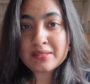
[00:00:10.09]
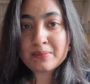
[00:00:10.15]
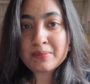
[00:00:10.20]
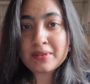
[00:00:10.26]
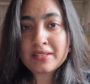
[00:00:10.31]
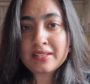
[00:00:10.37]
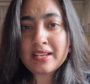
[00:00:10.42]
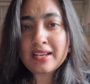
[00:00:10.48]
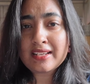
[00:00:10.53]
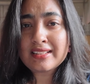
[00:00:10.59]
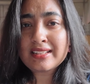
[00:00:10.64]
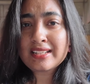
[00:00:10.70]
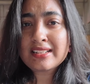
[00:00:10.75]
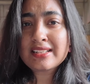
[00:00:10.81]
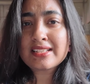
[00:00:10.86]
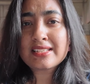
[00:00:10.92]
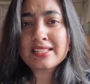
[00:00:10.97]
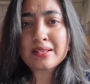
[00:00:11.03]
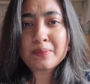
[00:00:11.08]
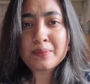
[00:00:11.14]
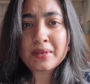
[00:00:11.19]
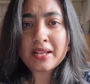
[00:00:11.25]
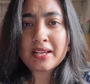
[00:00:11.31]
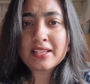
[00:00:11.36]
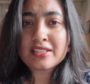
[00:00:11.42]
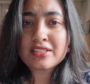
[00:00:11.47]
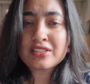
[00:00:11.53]
but I think this
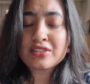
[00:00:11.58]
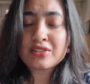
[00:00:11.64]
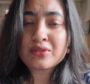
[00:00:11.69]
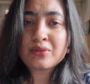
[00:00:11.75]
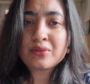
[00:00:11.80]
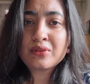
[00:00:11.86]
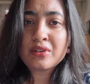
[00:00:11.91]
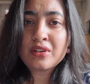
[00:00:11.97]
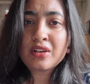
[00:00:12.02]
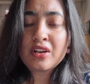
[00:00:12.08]
applies to